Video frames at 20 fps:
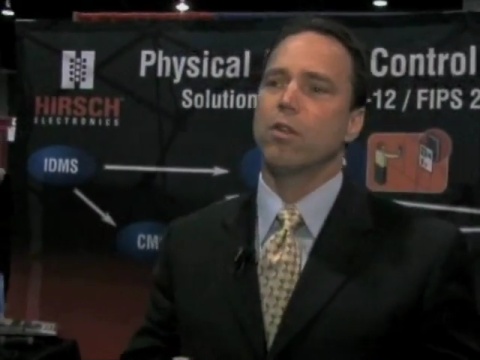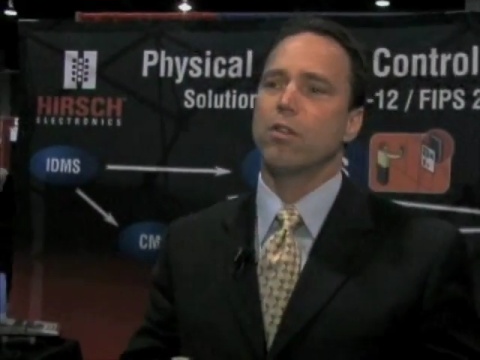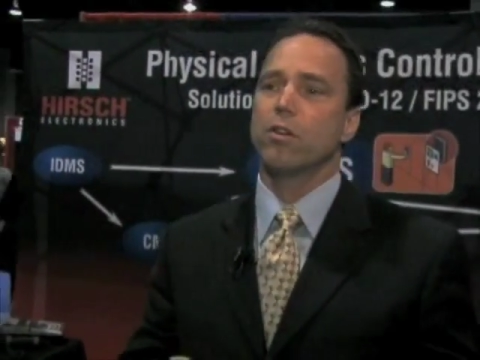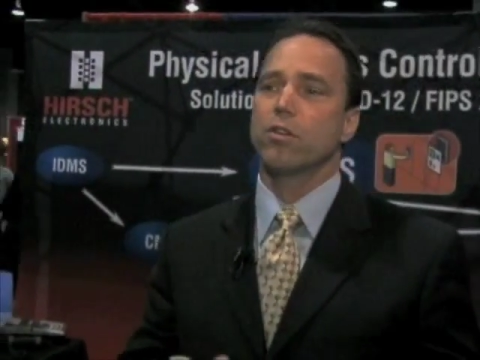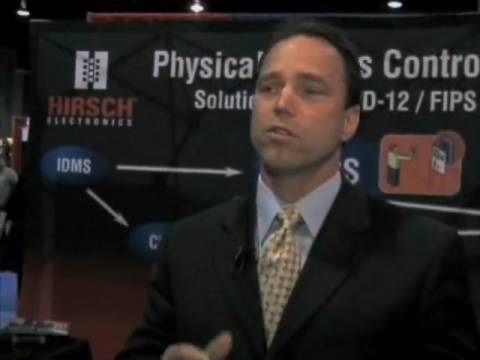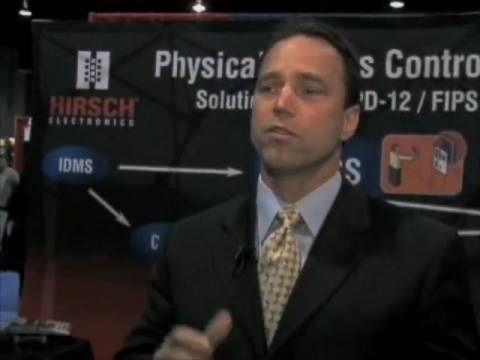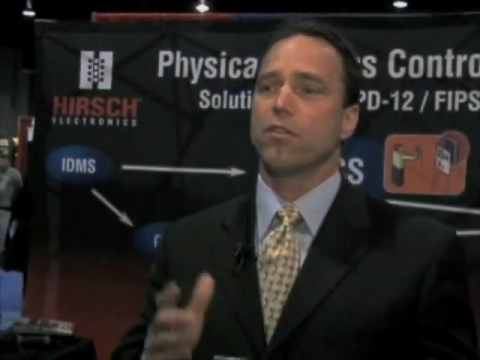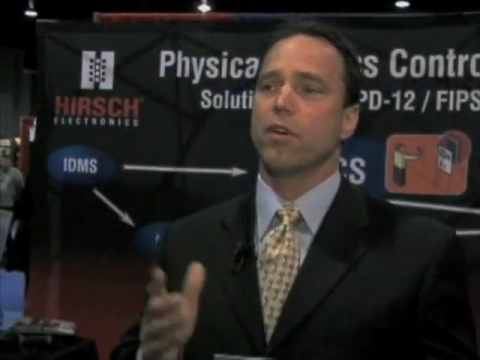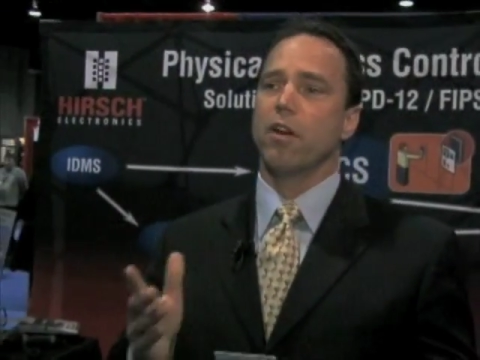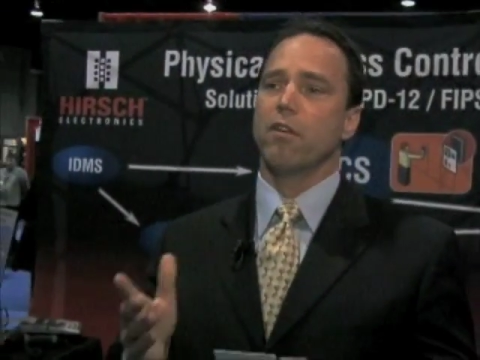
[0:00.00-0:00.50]

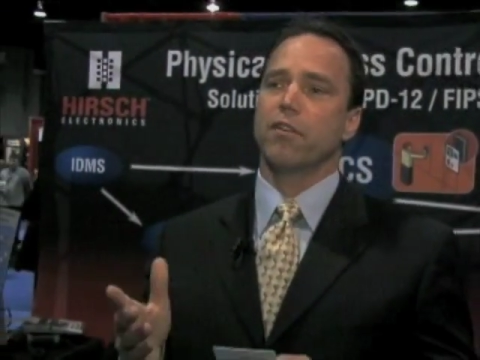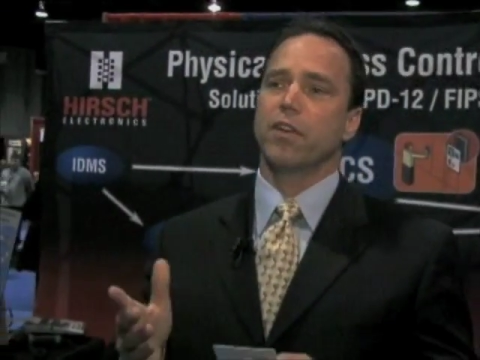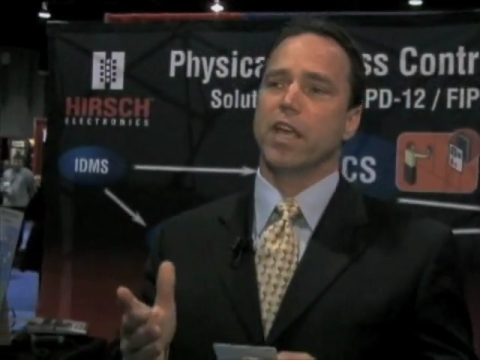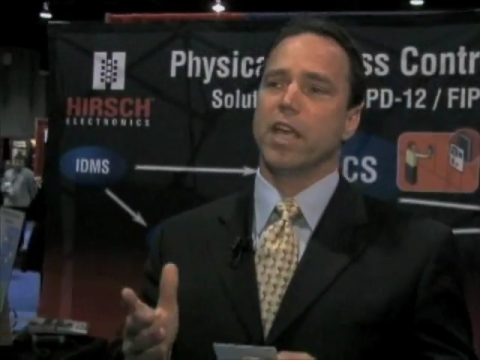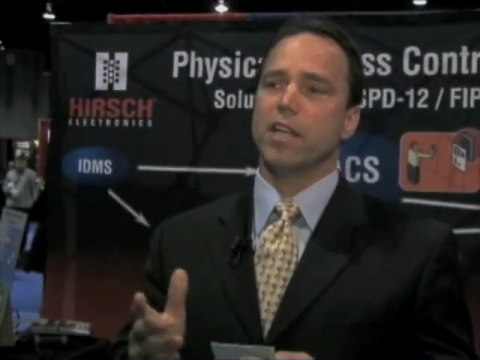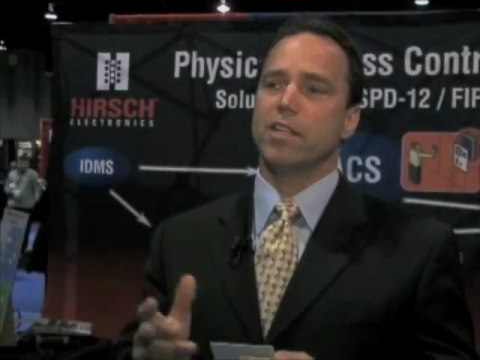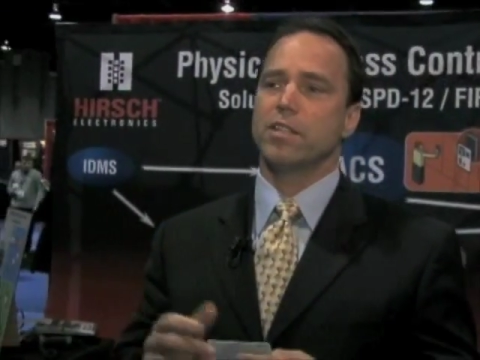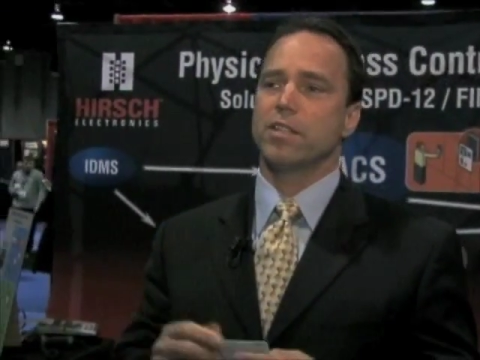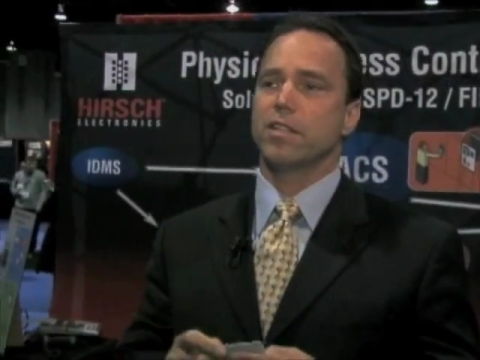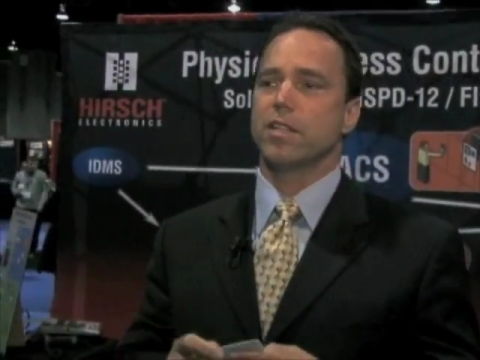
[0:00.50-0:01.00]
there's a
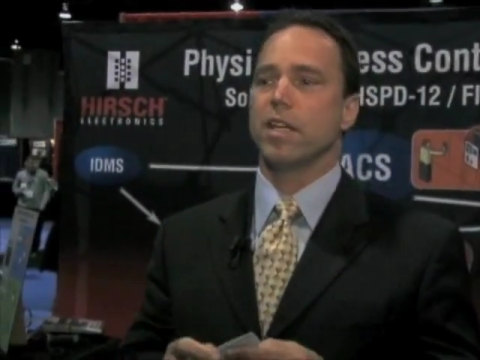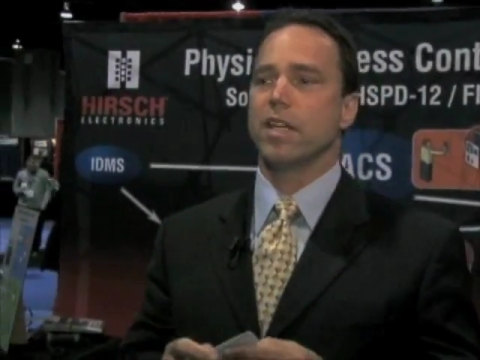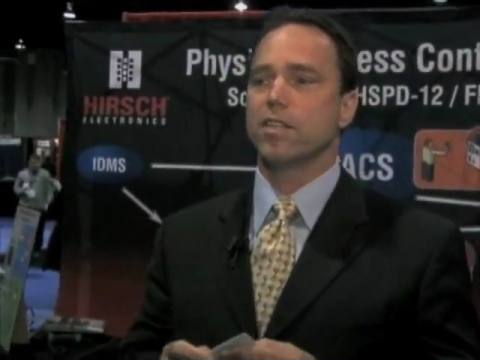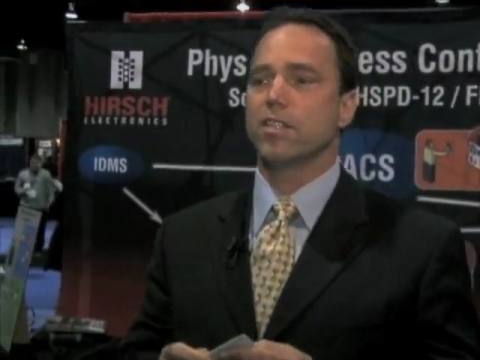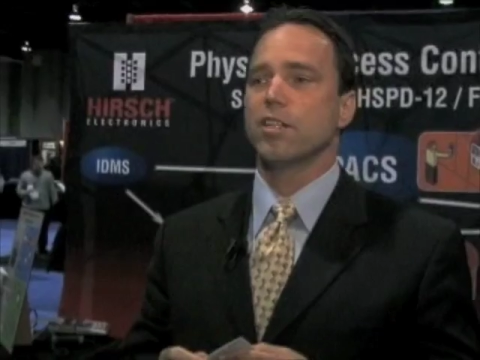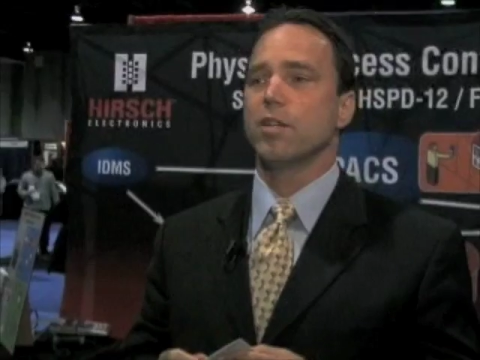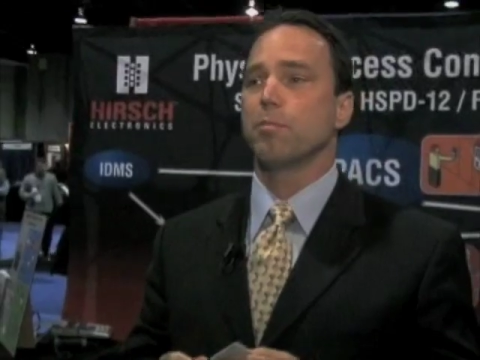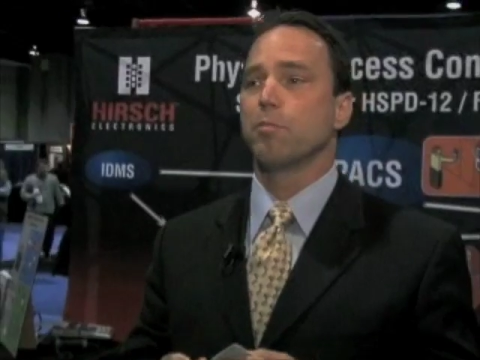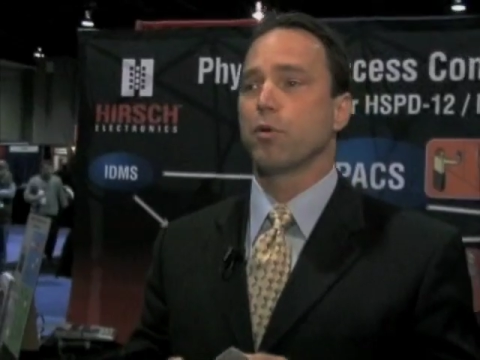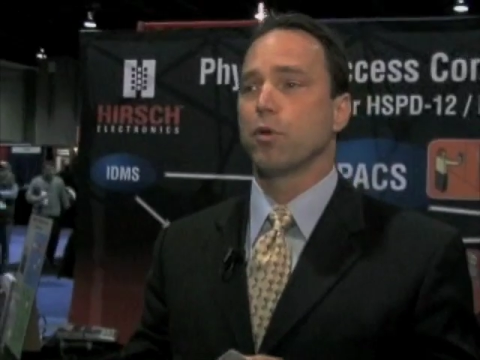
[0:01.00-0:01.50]
verification
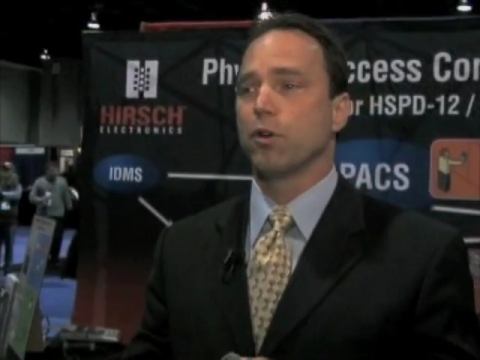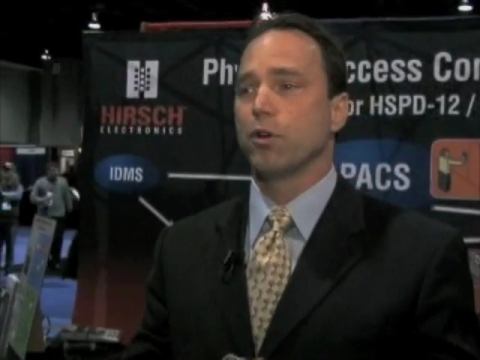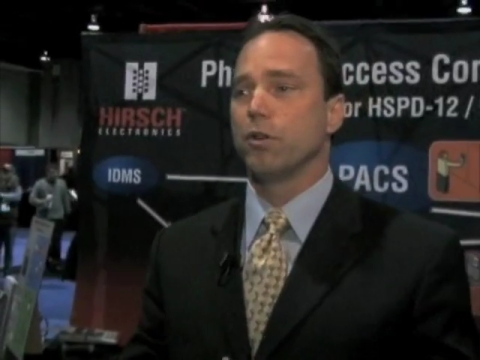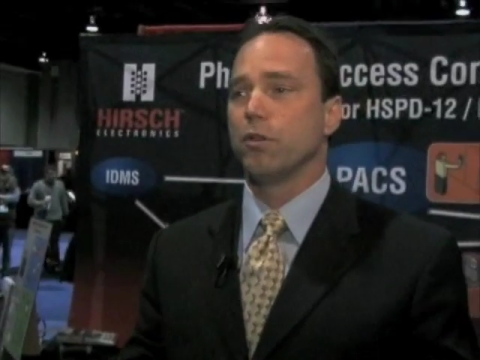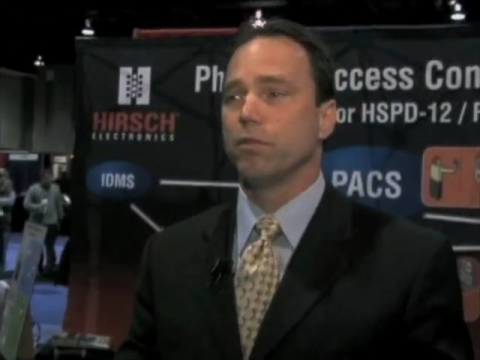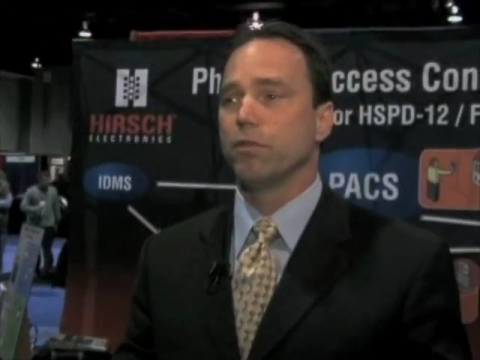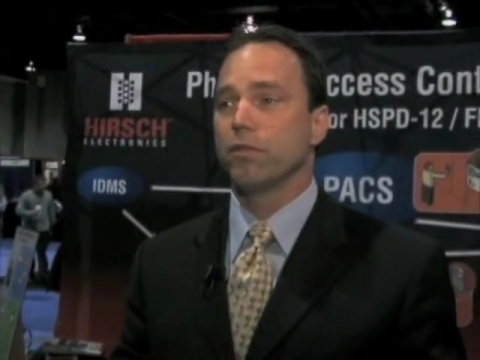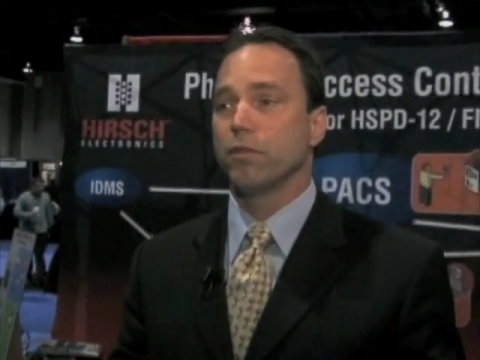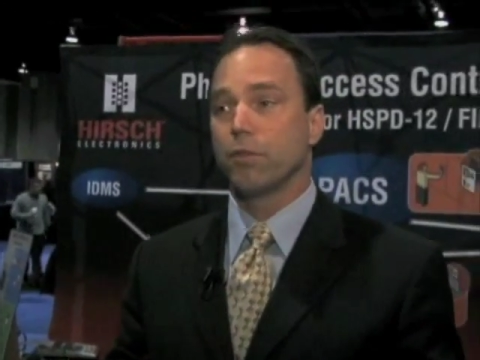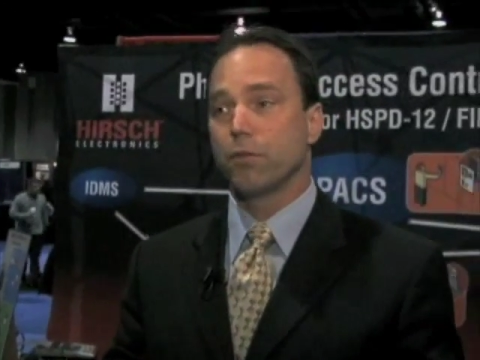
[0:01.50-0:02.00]
station and prove